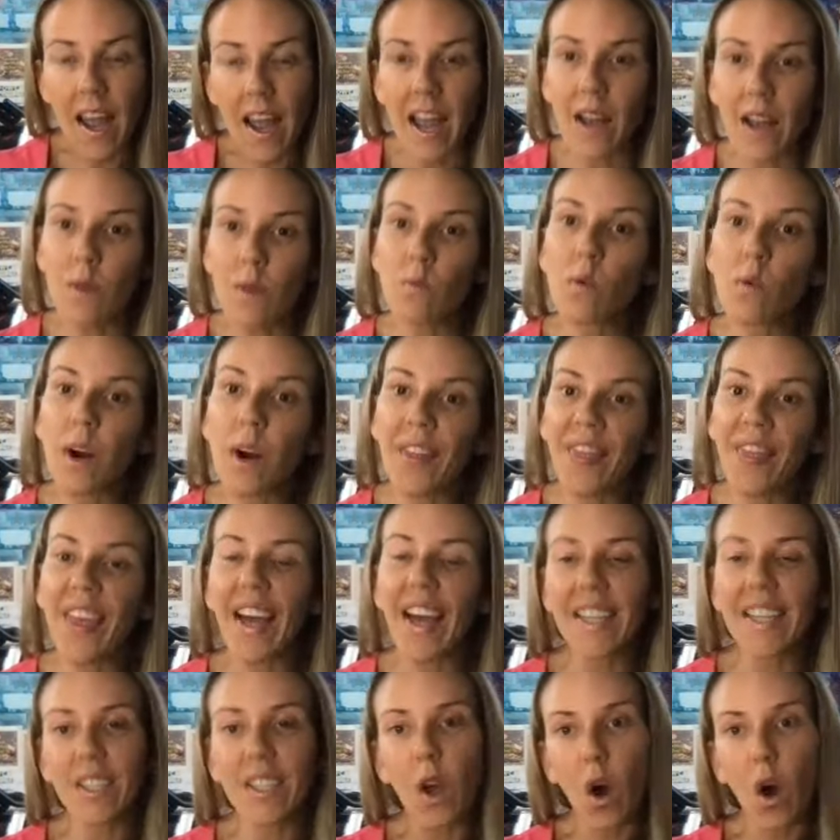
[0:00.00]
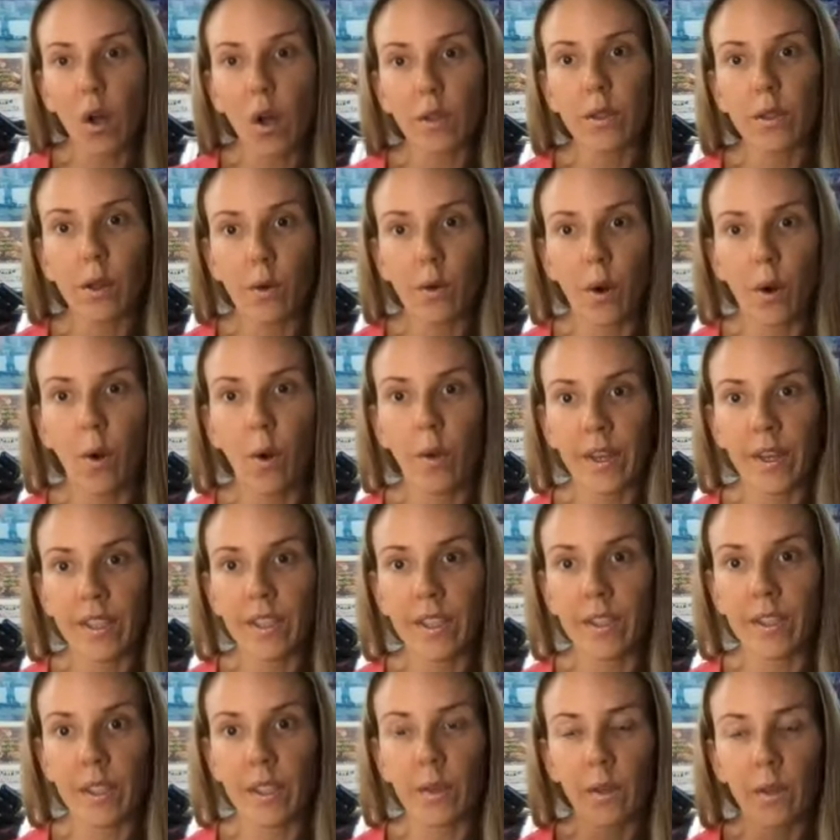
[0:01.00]
And what that's also going
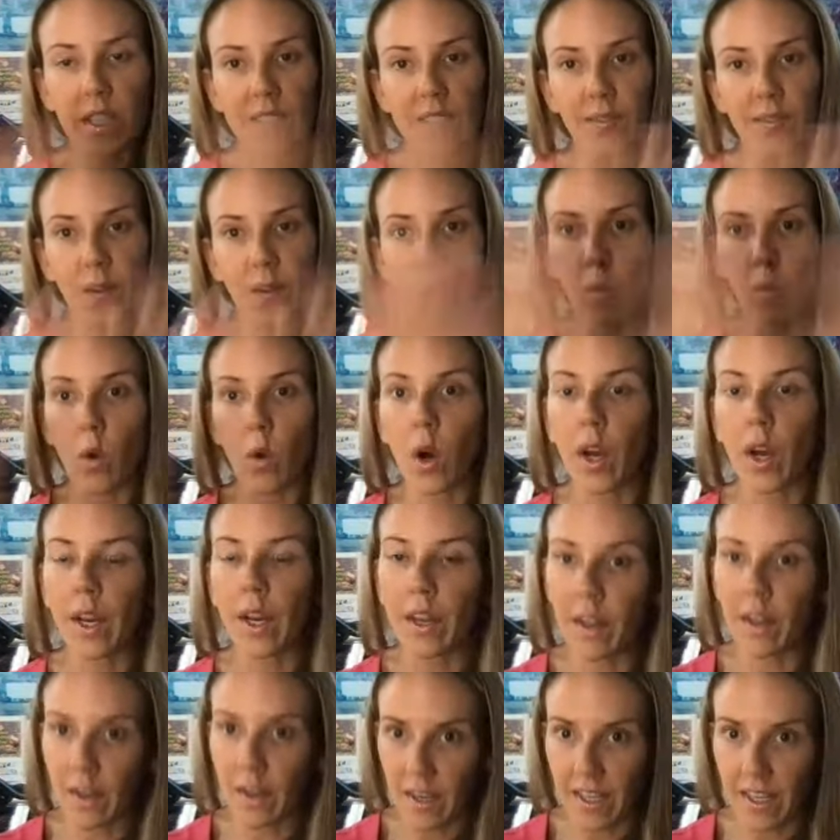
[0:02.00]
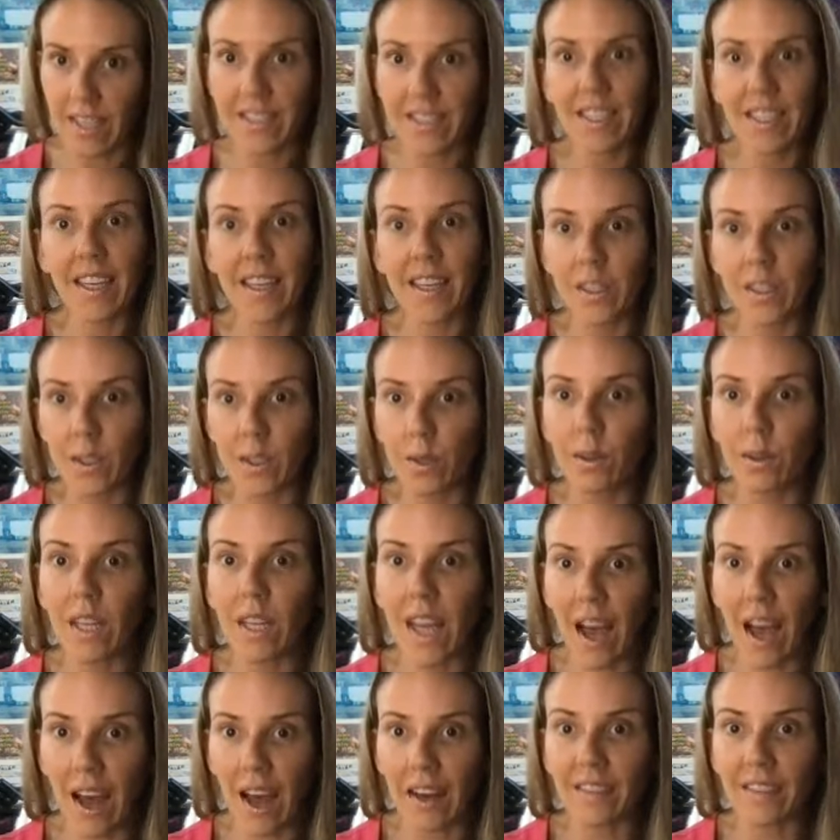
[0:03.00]
to do is, for one, it's going to do
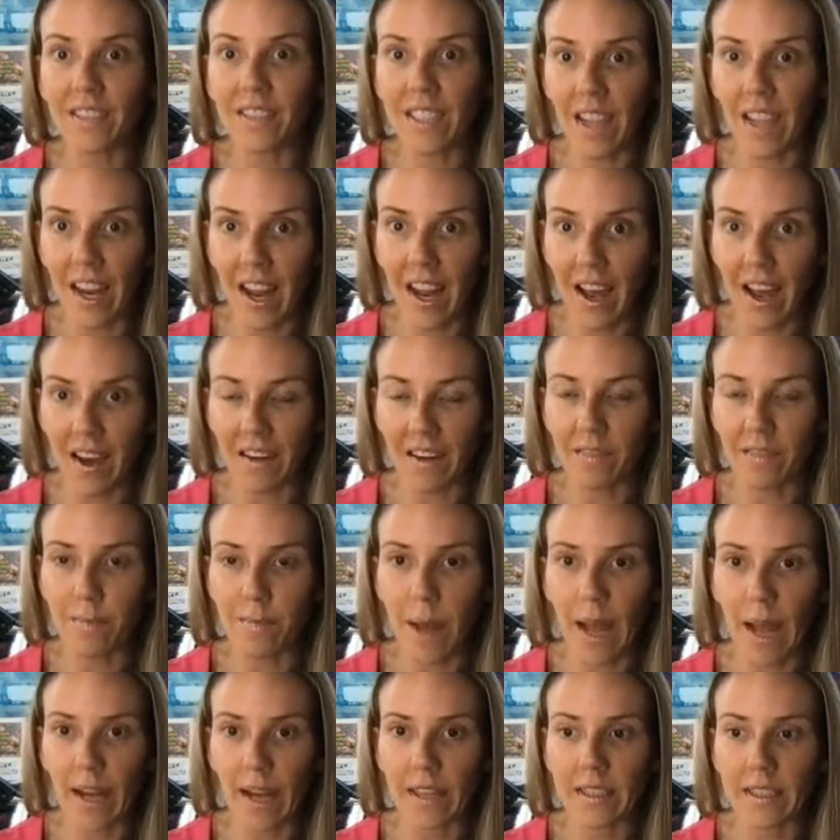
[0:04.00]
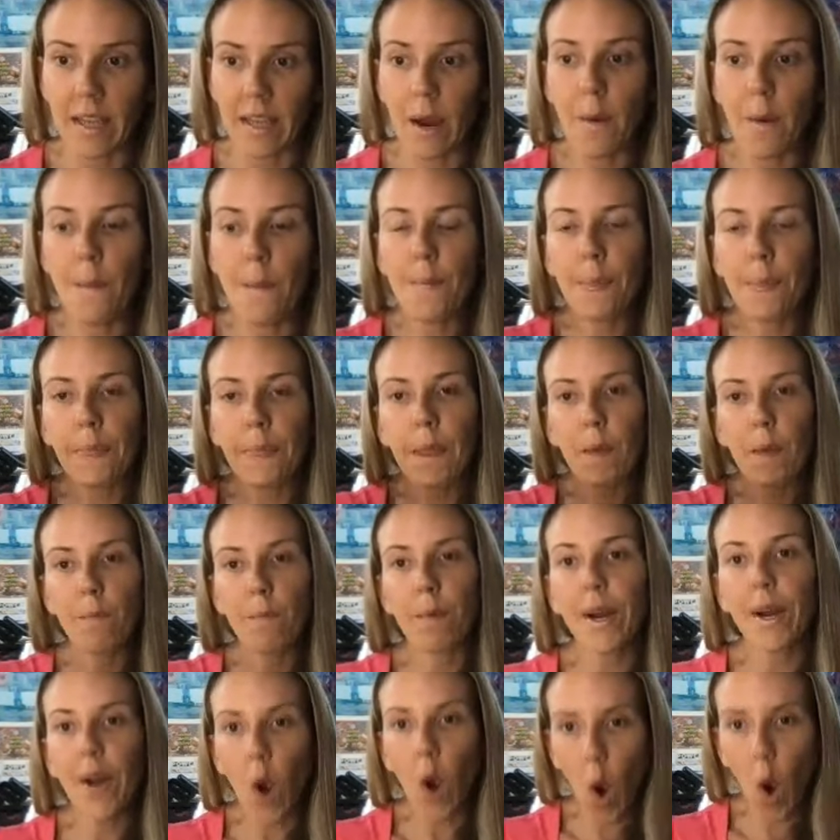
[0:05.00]
the out of sight, out of mind.
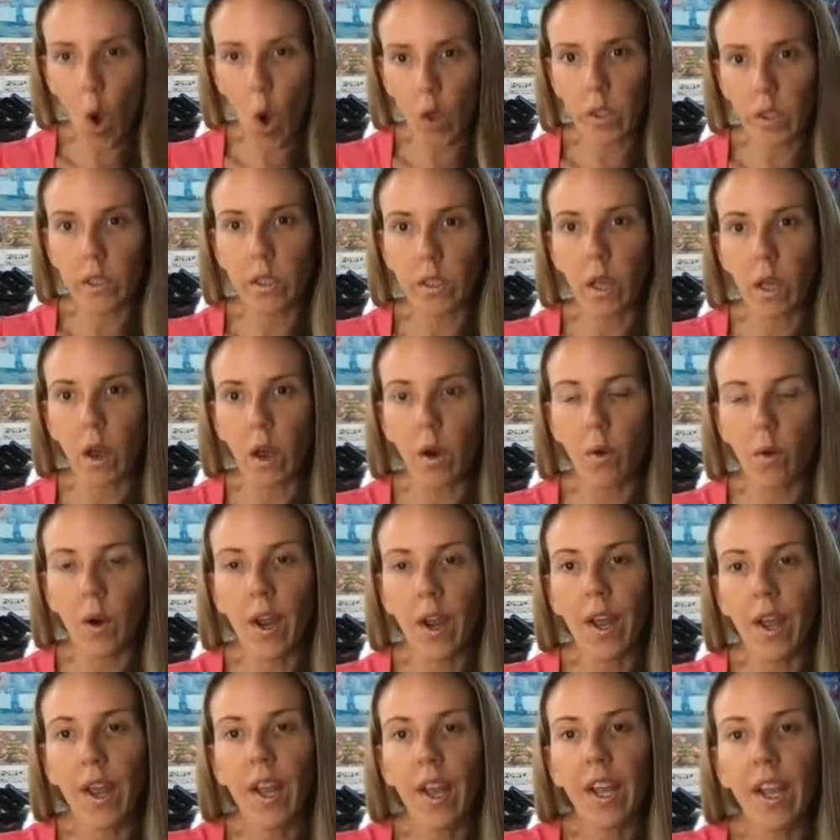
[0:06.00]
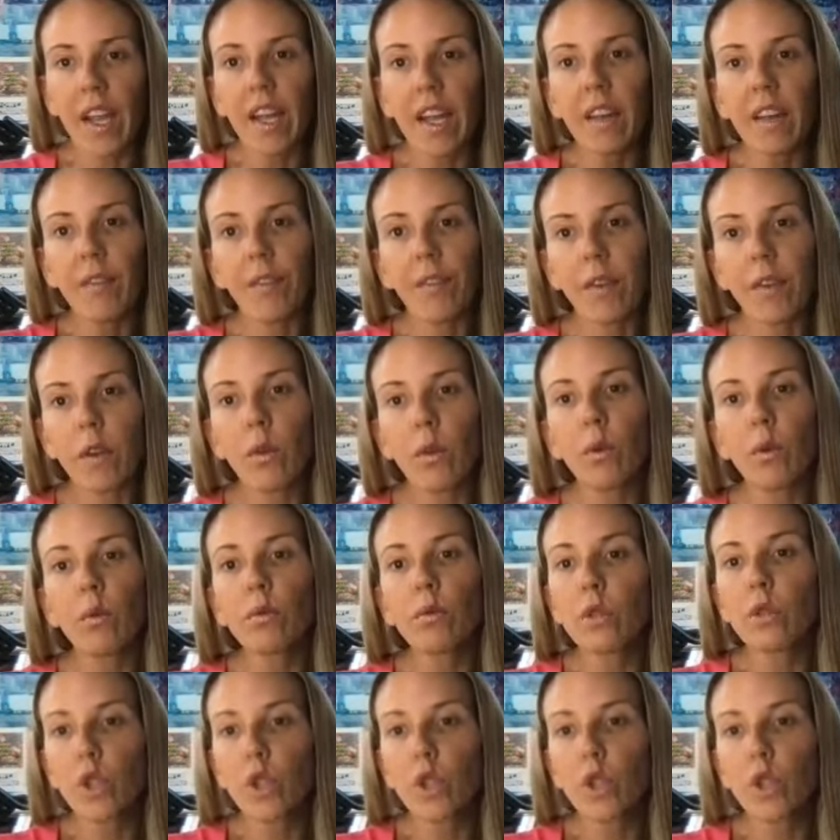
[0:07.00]
But also, if you